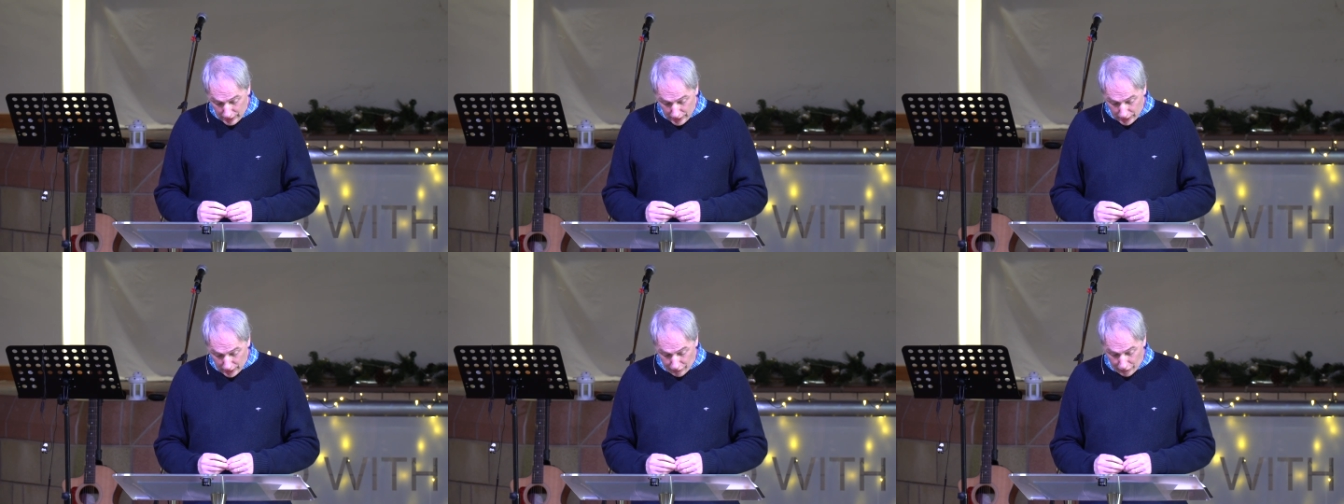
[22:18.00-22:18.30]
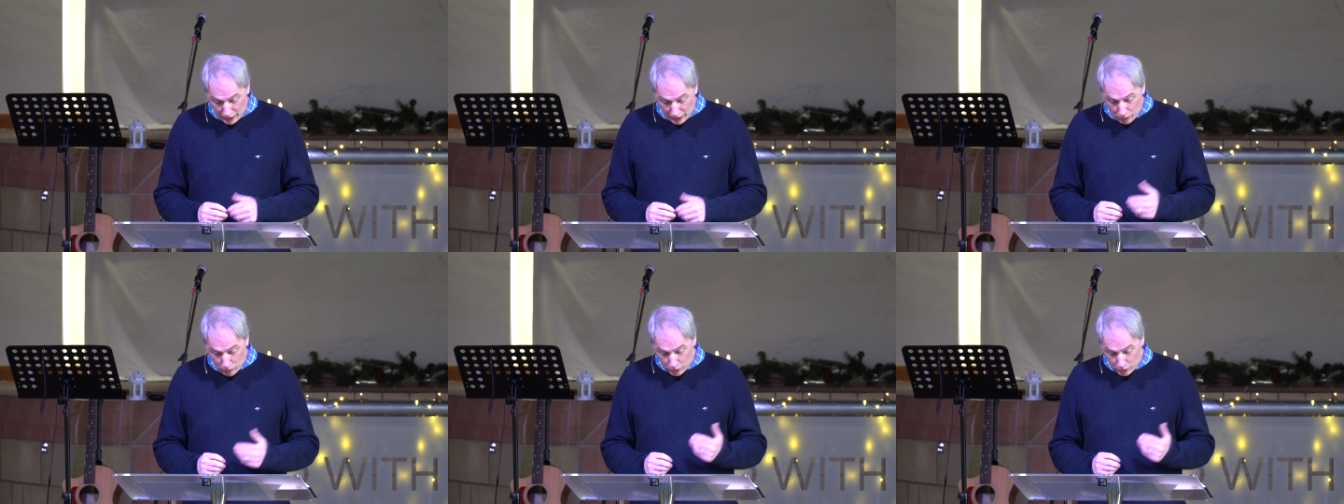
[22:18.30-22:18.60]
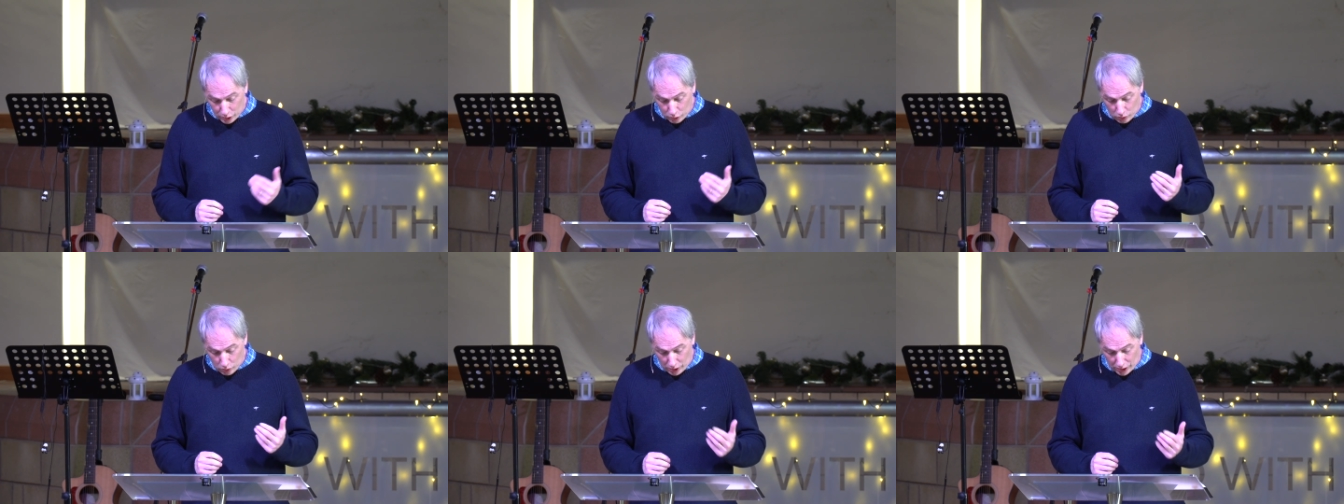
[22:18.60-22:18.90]
If
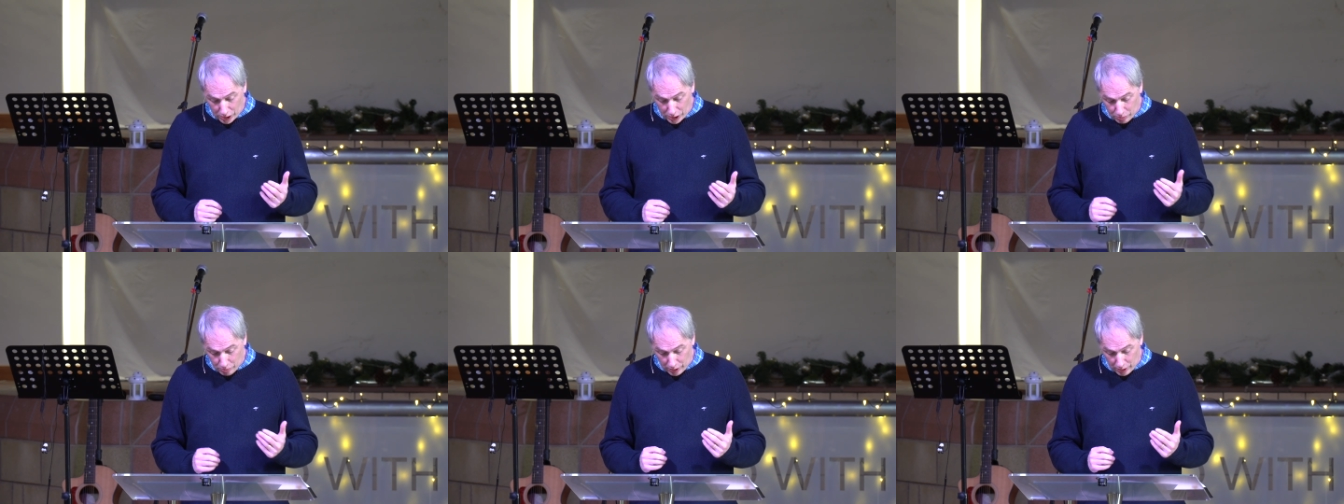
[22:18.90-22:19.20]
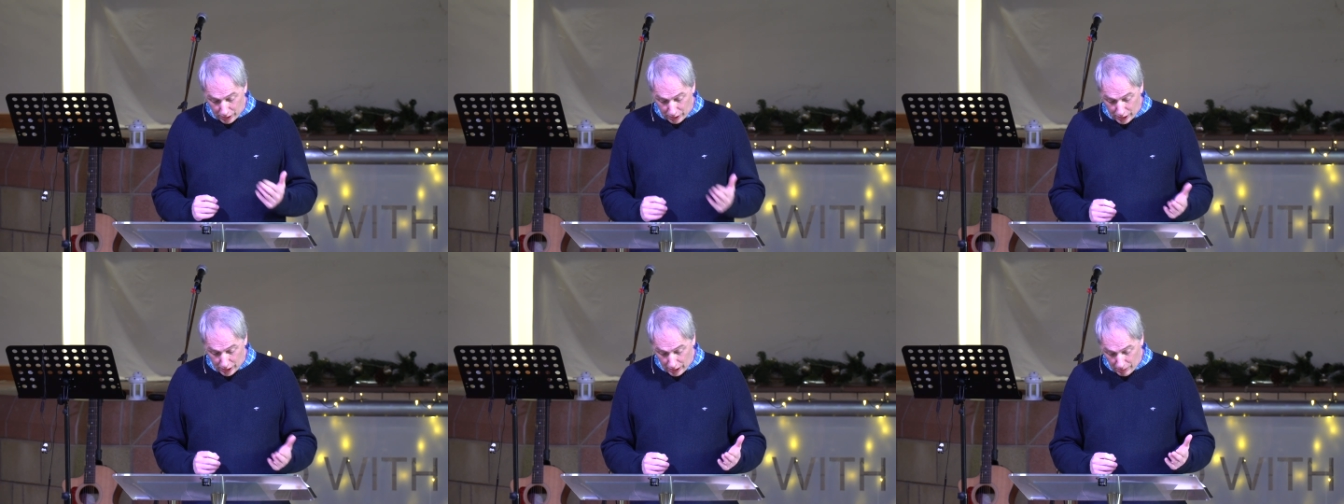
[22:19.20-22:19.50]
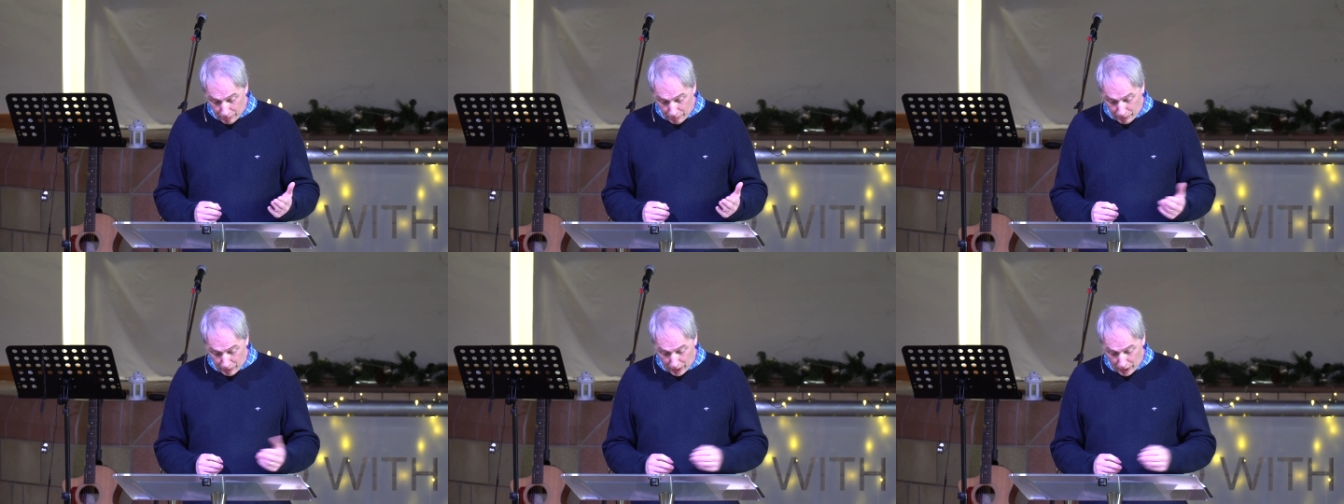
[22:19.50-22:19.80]
anyone's work is burned
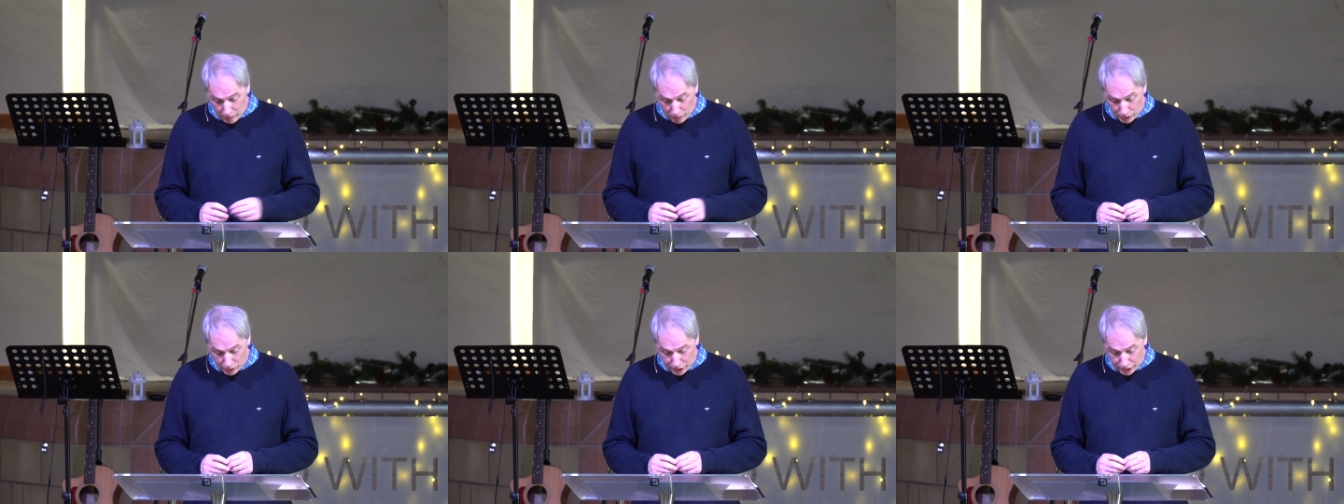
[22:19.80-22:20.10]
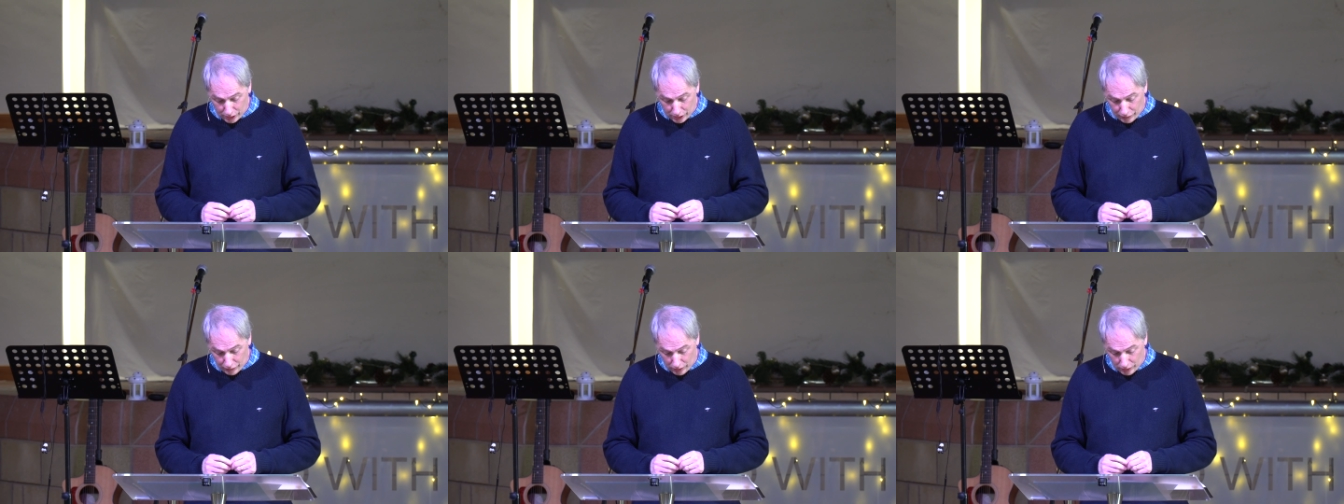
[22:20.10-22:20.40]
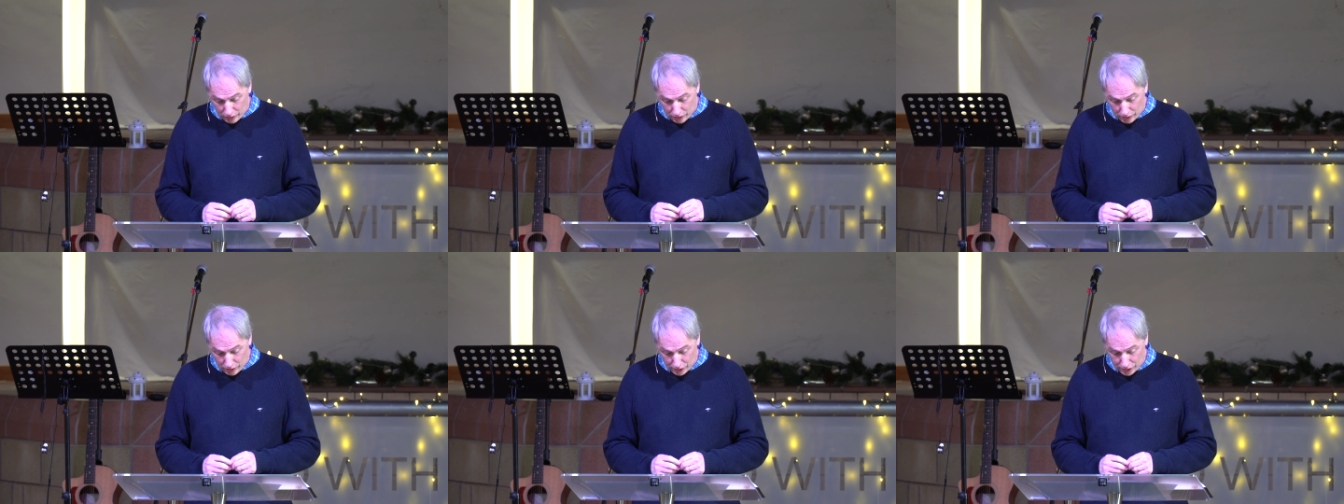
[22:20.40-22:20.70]
up, he will suffer
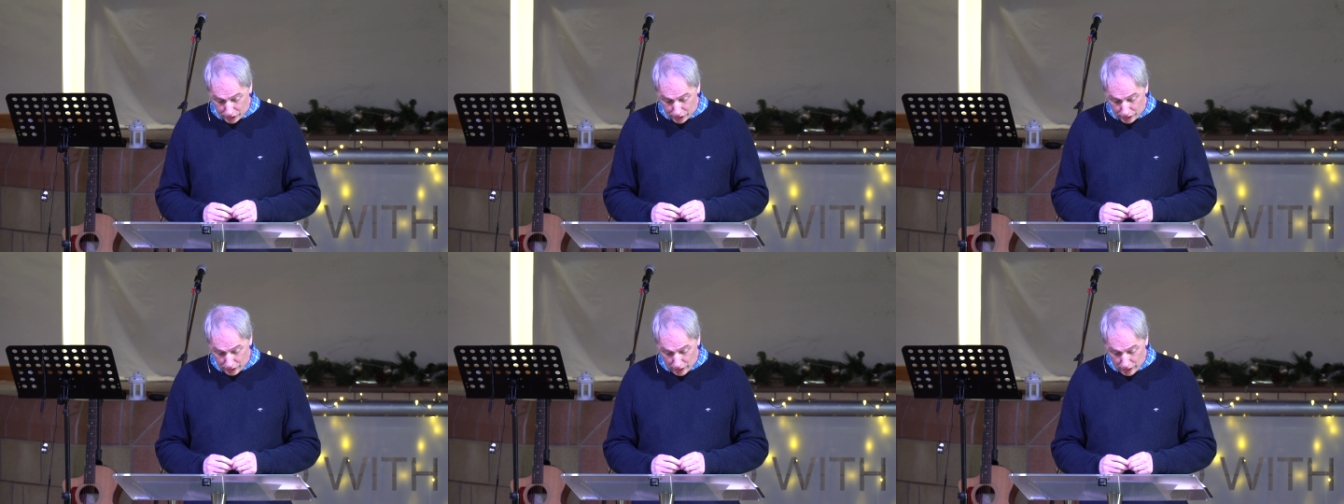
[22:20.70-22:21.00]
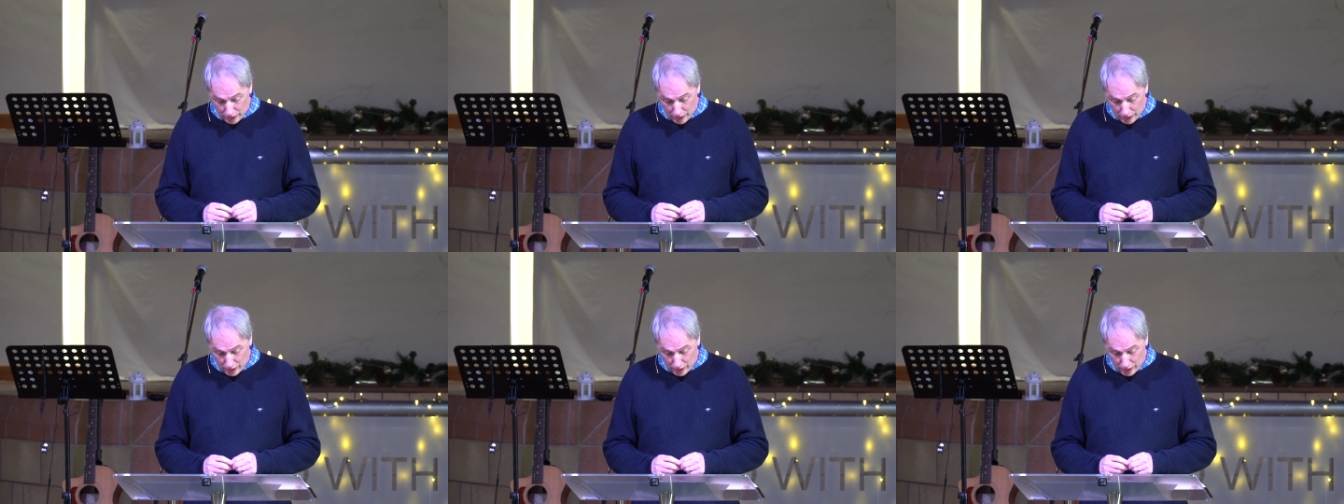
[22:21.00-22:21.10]
loss,